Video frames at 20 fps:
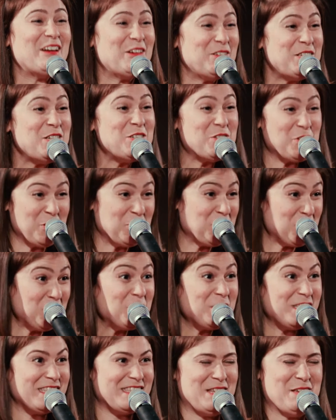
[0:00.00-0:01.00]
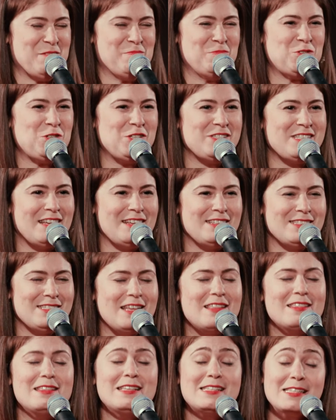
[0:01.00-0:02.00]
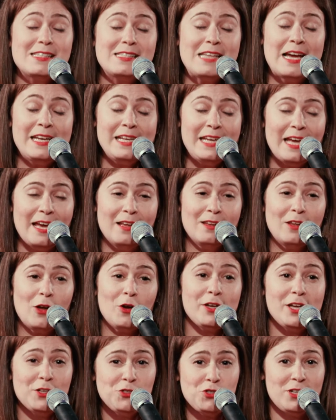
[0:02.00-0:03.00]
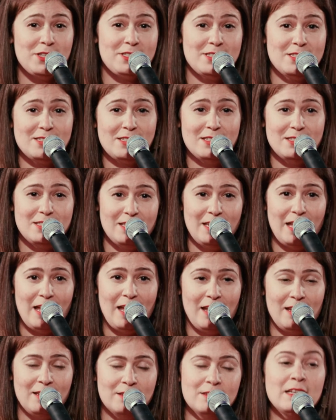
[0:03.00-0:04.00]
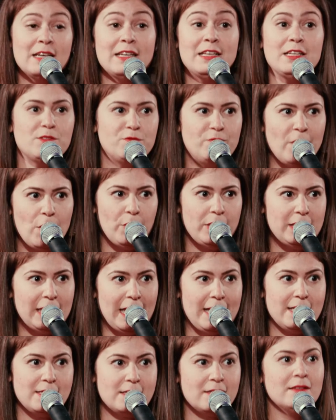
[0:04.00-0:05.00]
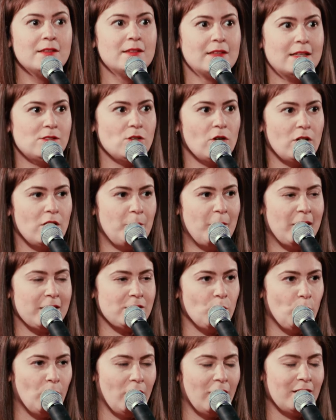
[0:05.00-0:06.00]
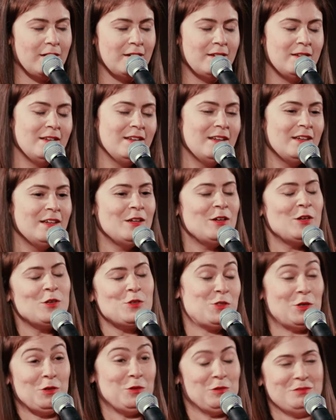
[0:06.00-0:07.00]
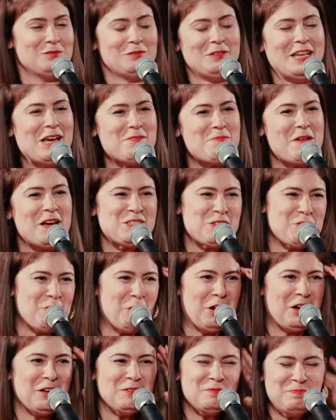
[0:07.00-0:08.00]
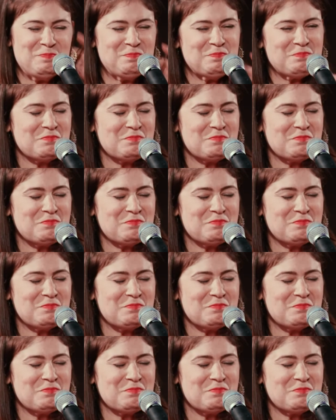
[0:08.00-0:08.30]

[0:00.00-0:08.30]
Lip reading: And our teacher introduces him. She says, "This is Danielle, our kitchen assistant today, and he's very late. Let's all get back to work." So we get back to work,